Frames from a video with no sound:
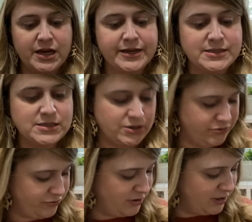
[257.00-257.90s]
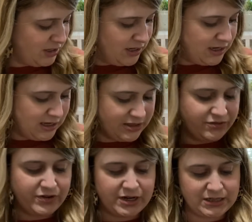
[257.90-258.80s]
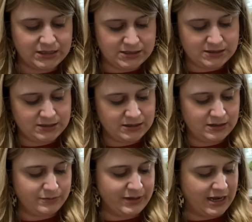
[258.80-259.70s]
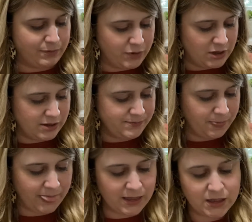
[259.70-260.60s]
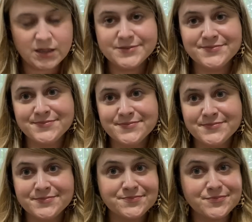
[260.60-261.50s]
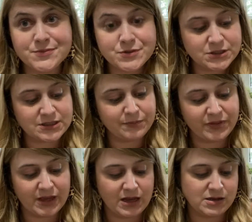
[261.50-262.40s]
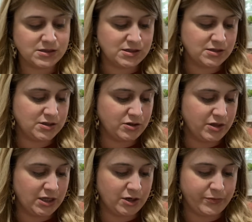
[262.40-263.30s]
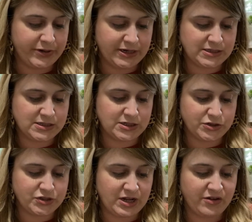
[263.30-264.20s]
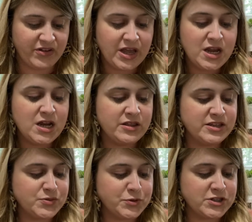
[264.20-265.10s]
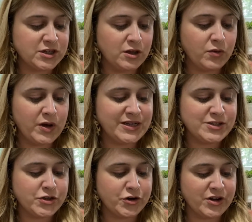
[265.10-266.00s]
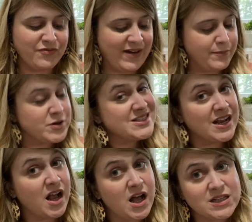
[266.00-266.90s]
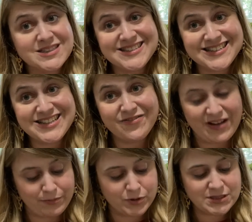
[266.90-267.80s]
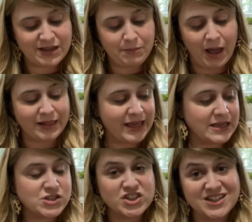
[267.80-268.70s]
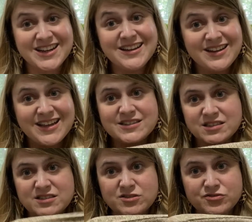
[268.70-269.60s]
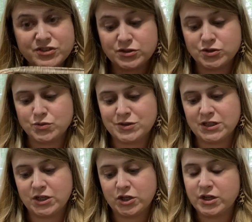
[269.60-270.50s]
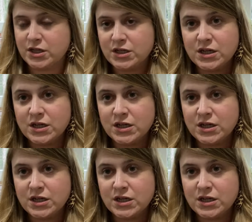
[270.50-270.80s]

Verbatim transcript: I can see you through it. At the very least, a black bra or something else so that nobody can see your stuff. This particular one is 35% cotton, 65% polyester, and it still feels really good.